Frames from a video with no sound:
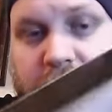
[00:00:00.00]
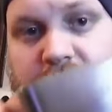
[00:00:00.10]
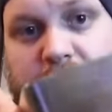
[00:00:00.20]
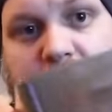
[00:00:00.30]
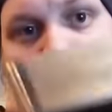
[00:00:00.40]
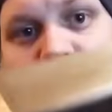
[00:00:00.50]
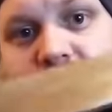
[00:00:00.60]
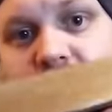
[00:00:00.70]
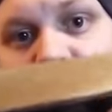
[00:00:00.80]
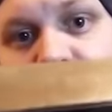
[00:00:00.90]
Actually, mine
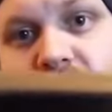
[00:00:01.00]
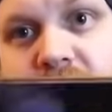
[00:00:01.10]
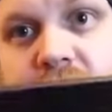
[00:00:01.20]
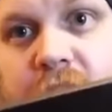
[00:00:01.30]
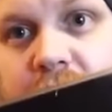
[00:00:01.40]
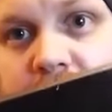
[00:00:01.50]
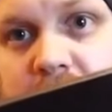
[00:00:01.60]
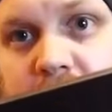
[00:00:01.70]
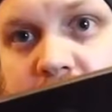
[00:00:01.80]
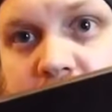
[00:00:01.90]
actually kind of looks shiny.
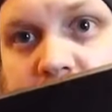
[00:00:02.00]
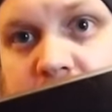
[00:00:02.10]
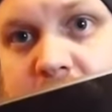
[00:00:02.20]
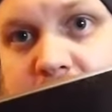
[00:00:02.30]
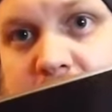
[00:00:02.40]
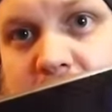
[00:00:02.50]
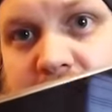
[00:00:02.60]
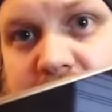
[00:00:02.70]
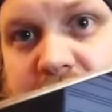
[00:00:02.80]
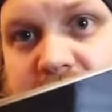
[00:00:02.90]
And there you go, some
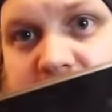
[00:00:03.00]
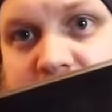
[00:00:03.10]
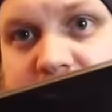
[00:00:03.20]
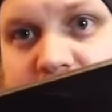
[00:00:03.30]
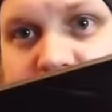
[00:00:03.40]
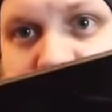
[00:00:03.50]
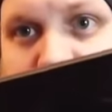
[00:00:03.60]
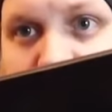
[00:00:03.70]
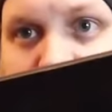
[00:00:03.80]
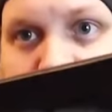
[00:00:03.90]
smudges, and it's
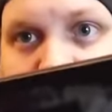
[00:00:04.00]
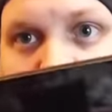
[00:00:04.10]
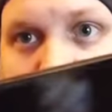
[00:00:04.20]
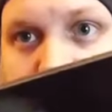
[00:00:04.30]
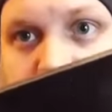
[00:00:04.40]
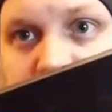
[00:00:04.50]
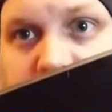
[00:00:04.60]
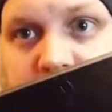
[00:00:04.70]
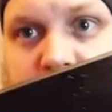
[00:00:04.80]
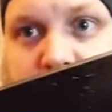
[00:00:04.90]
gross, you know,
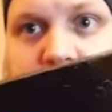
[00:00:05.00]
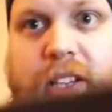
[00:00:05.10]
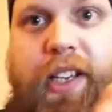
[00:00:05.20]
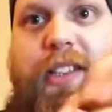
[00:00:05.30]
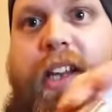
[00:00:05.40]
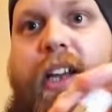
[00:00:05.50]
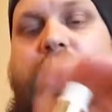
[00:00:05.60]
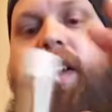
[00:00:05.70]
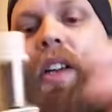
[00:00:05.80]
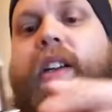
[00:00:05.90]
like nobody likes
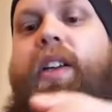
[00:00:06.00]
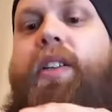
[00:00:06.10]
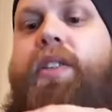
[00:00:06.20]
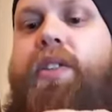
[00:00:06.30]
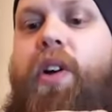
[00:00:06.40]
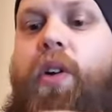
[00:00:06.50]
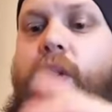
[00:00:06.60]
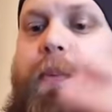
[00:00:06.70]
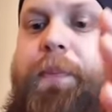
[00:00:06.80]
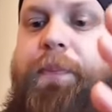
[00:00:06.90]
that.
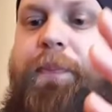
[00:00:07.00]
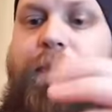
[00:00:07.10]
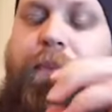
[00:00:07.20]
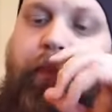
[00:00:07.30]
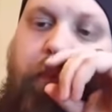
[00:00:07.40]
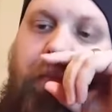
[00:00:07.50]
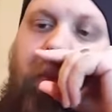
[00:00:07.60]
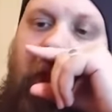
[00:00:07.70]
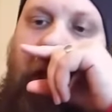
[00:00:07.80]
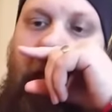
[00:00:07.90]
So
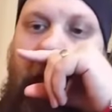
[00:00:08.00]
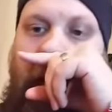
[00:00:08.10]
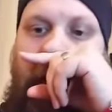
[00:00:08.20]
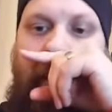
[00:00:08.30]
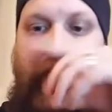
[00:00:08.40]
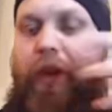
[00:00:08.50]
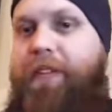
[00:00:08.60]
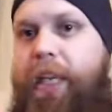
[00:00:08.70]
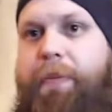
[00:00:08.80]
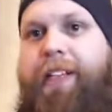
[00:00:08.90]
you
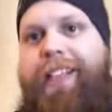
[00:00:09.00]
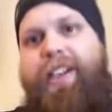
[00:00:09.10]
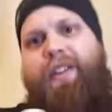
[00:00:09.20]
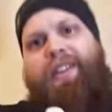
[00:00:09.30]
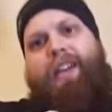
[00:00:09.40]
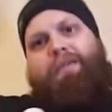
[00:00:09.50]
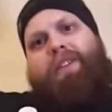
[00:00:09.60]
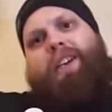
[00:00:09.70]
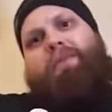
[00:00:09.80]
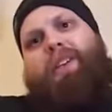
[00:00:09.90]
have to keep it clean all the damn
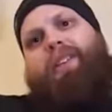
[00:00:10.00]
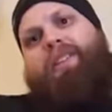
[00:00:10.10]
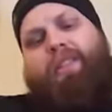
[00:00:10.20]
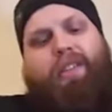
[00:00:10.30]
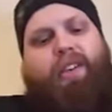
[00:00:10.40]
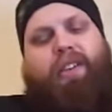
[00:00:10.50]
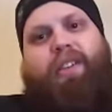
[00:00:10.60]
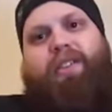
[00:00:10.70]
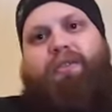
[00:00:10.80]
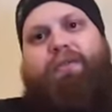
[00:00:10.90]
time. Like, you know, you gotta
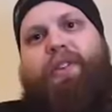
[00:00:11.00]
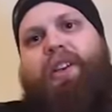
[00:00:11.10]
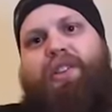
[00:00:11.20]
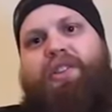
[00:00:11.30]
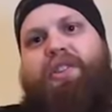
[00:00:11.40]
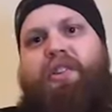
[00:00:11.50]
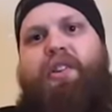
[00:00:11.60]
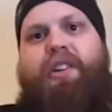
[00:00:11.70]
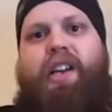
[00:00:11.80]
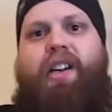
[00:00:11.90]
get your fucking
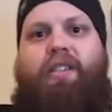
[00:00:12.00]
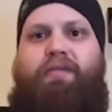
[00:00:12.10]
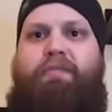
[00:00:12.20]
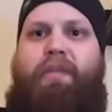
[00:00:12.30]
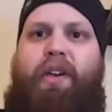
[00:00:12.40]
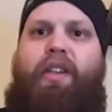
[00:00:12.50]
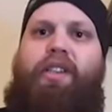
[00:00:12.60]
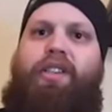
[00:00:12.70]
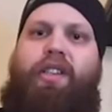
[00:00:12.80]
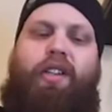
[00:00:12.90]
shirt out and
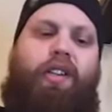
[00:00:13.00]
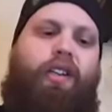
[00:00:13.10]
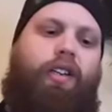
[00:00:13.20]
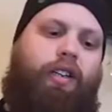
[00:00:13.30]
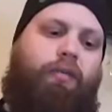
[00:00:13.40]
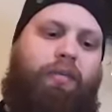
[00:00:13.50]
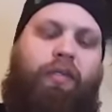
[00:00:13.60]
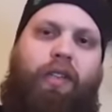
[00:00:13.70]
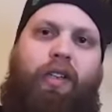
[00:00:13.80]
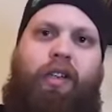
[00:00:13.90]
polish it up,
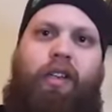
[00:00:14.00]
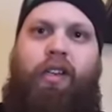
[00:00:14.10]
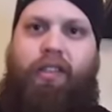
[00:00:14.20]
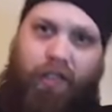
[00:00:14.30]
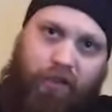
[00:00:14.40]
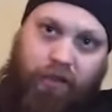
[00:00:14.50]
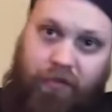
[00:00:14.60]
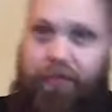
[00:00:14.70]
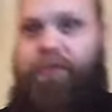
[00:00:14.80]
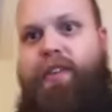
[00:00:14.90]
and take off the